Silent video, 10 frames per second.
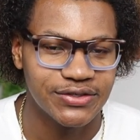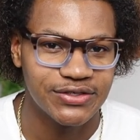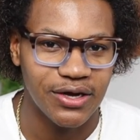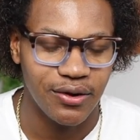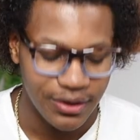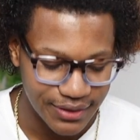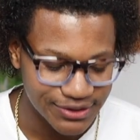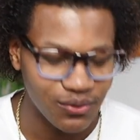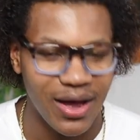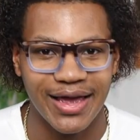And so
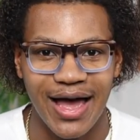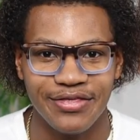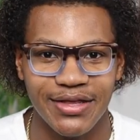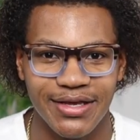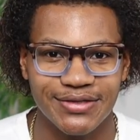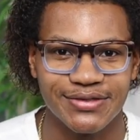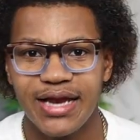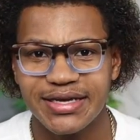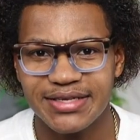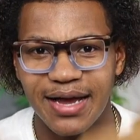that's why I got these.
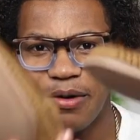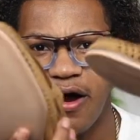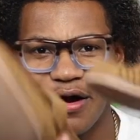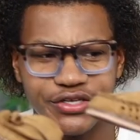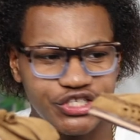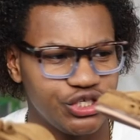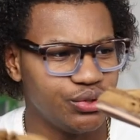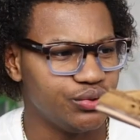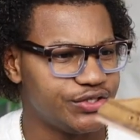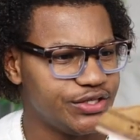Next up are the
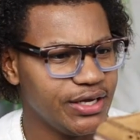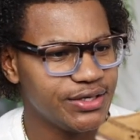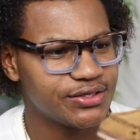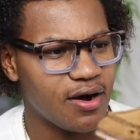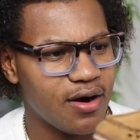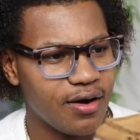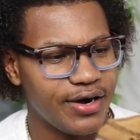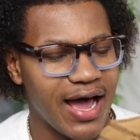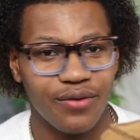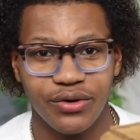shoes. These are
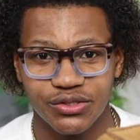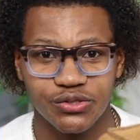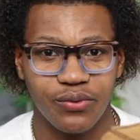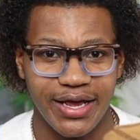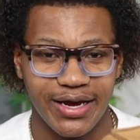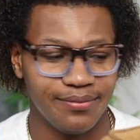not real suede.